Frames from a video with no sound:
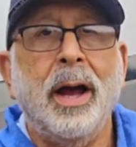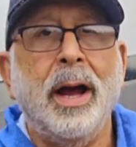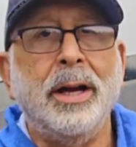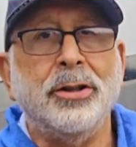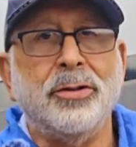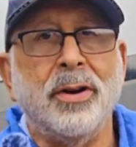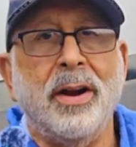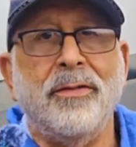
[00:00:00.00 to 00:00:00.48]

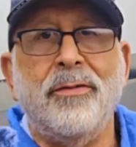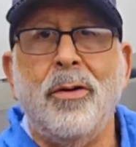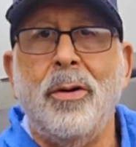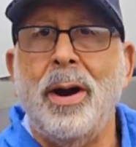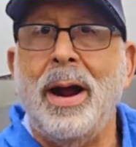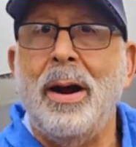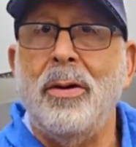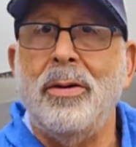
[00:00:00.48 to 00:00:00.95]
I drive
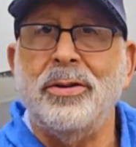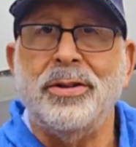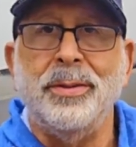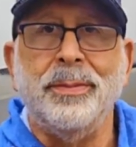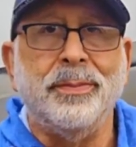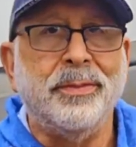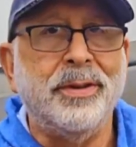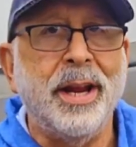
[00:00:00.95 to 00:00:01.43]
4 hours,
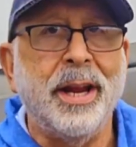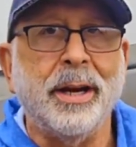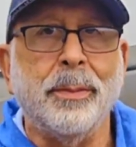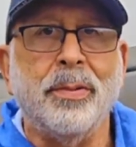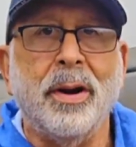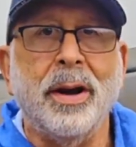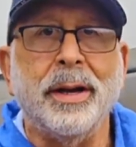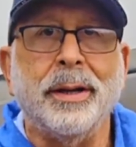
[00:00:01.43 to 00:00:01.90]

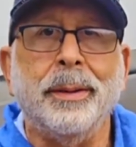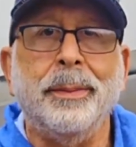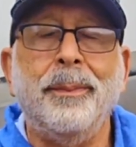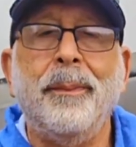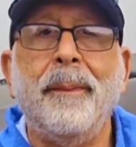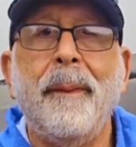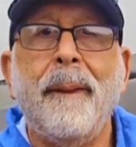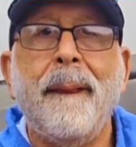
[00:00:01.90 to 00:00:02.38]
take a break,
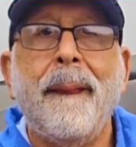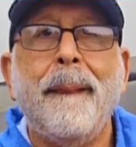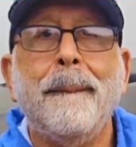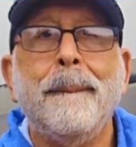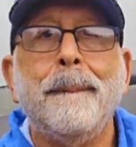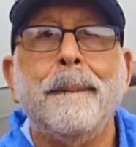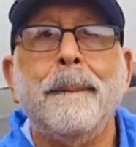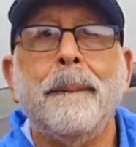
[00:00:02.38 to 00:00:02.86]

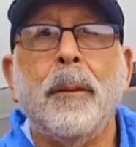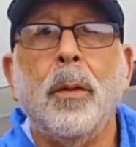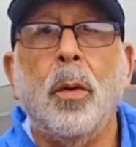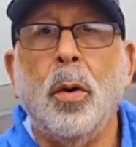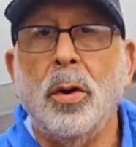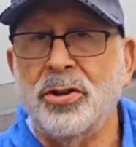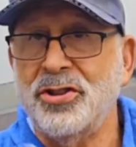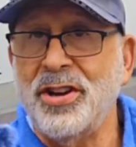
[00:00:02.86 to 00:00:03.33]

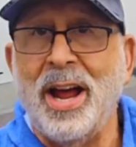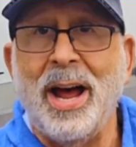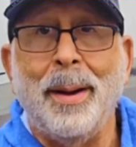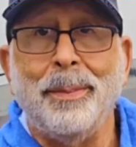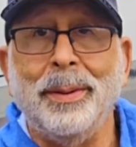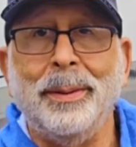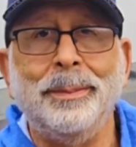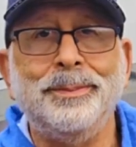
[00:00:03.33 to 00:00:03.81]
or
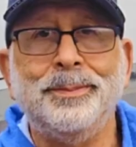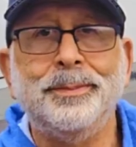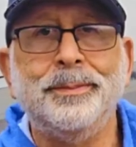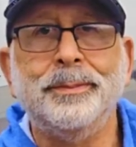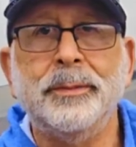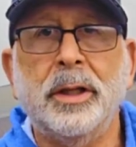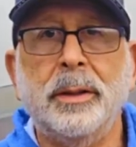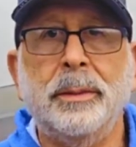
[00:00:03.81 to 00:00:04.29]
stop.
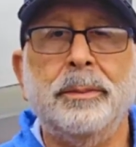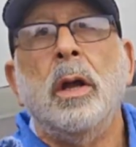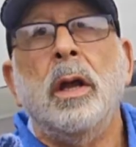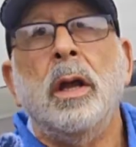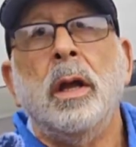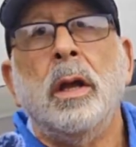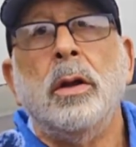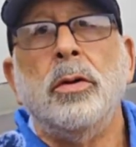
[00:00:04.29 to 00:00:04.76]

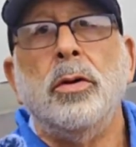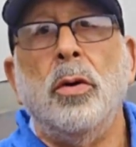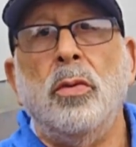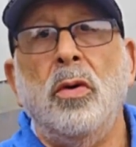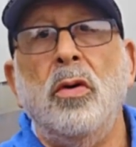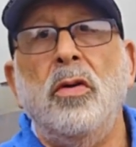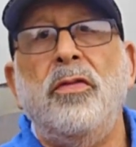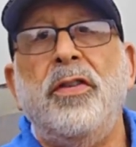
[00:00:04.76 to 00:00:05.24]

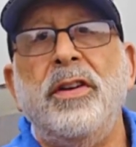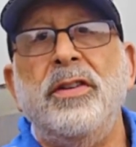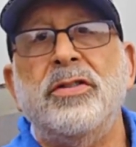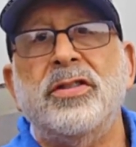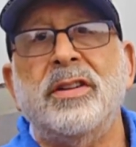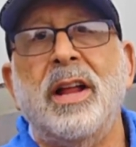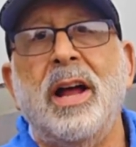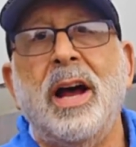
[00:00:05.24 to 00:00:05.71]
Your roof
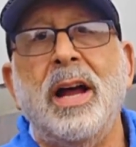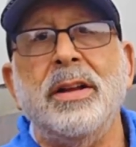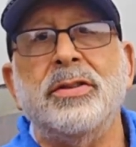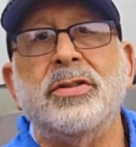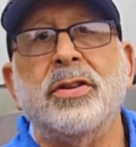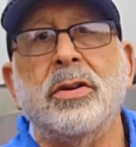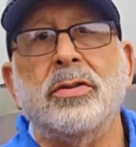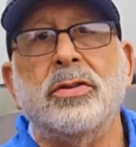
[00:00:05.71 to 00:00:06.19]
and
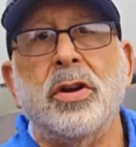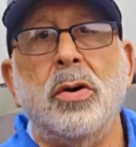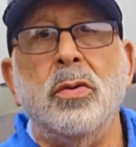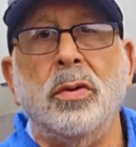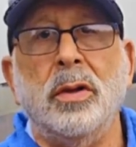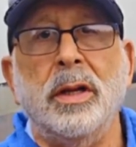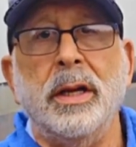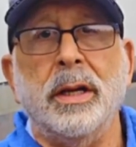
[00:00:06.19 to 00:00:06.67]
slides
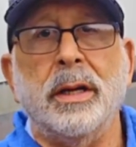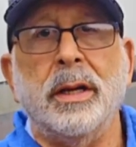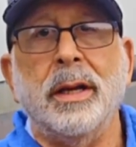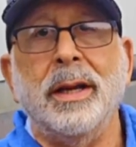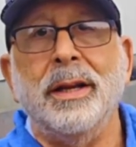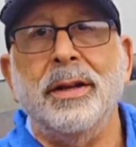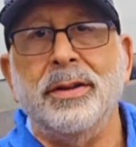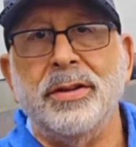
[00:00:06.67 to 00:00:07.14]
don't leak
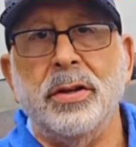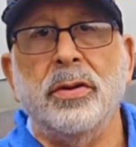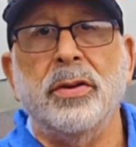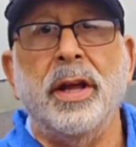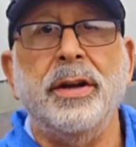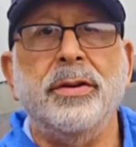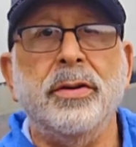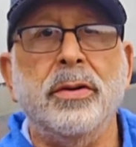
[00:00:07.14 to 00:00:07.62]

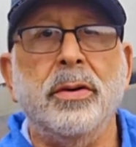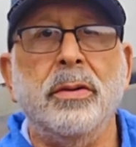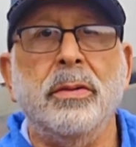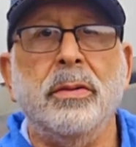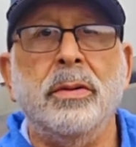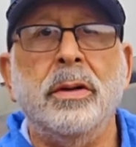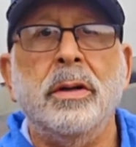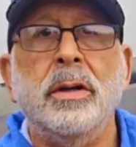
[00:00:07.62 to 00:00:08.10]
until they
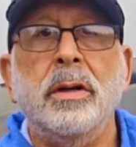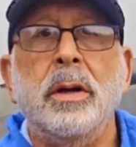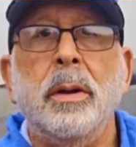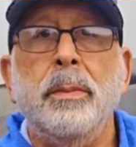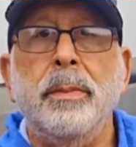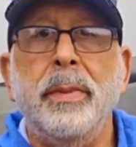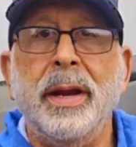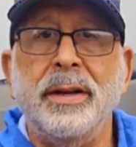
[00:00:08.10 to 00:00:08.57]
do.
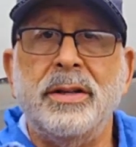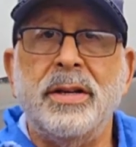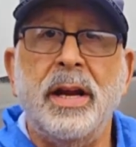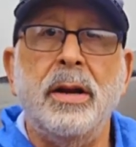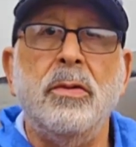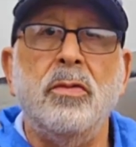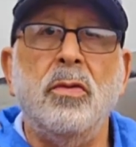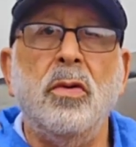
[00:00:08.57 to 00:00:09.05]

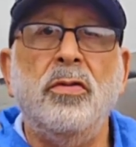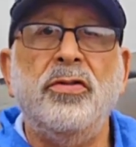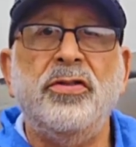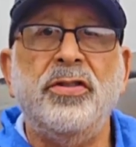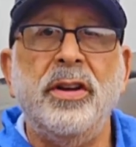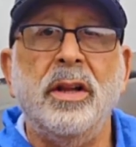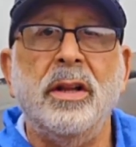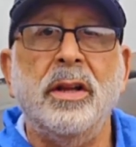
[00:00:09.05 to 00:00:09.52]
Maintain roof
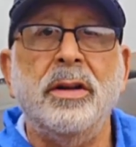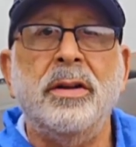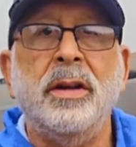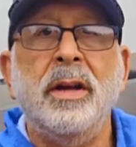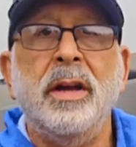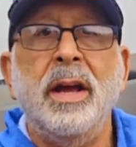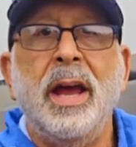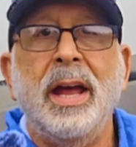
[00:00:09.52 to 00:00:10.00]
sealant
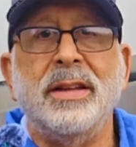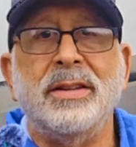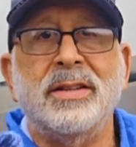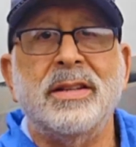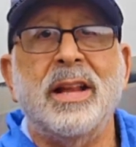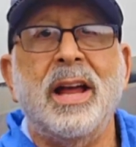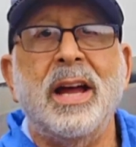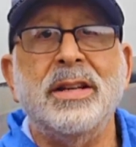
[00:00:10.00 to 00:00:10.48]
and
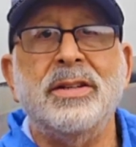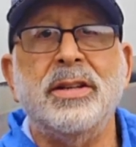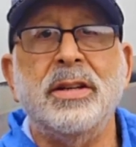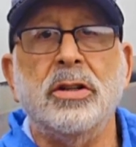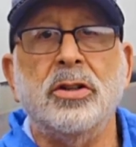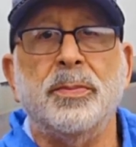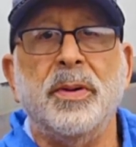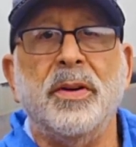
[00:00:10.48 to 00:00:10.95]
slide
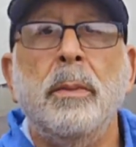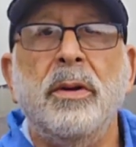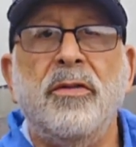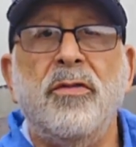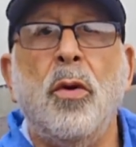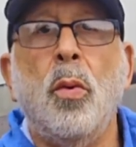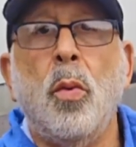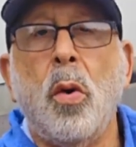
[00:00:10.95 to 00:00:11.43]
seals
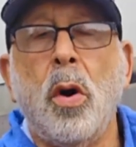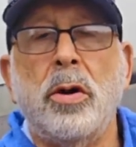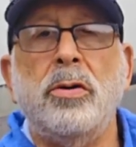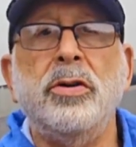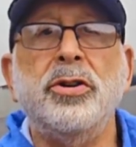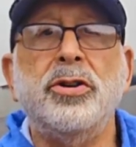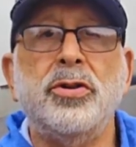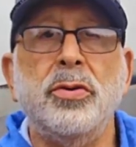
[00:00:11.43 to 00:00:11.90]
before
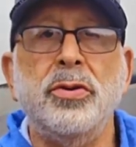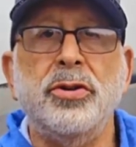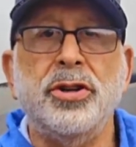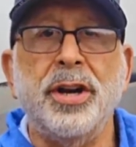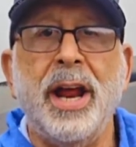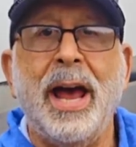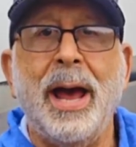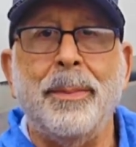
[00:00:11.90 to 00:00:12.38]
water
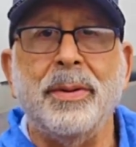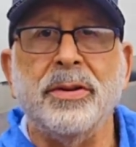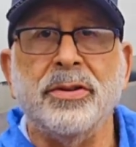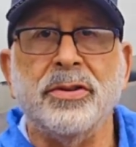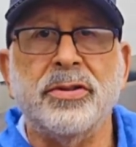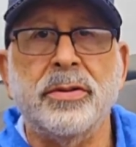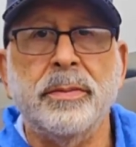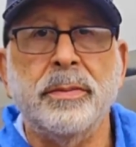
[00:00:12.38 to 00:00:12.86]
intrusion
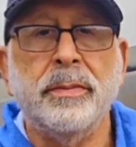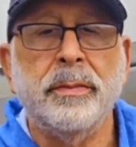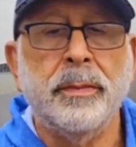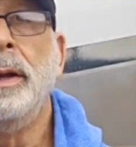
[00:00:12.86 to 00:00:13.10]
happens.